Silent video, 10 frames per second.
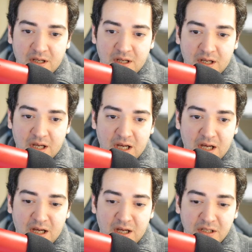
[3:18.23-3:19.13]

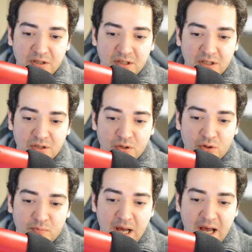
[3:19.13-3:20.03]
you can
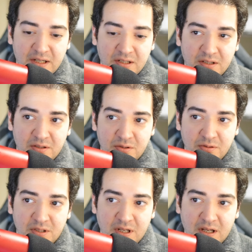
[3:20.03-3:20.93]
go back to
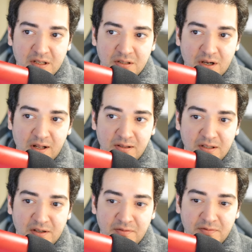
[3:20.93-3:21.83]
the
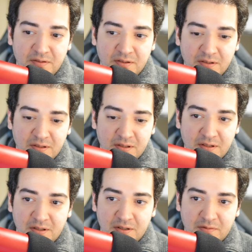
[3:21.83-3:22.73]
TileDef.
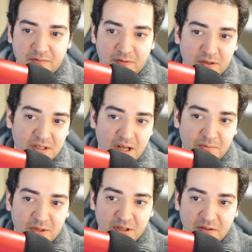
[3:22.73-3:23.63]
For
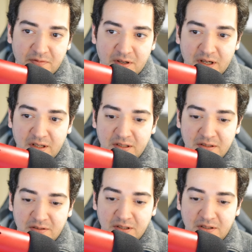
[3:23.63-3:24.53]
example, if I
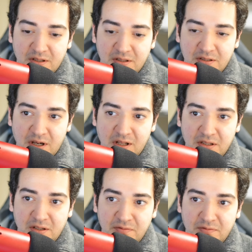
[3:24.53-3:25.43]
click on the
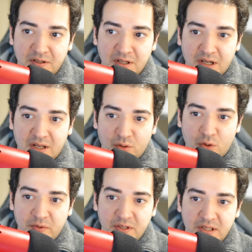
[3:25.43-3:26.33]
TileDef and
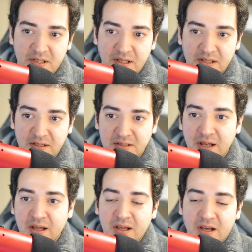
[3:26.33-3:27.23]
open the settings,
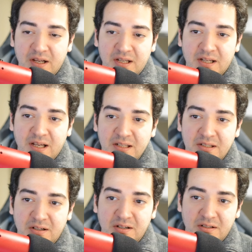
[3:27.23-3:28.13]
I can
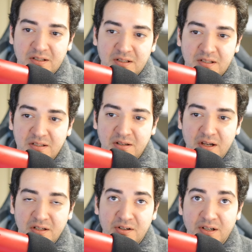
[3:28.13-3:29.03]
enter the
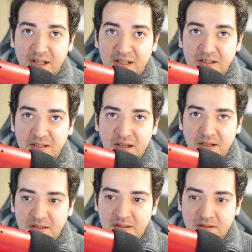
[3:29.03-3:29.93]
designer hint text.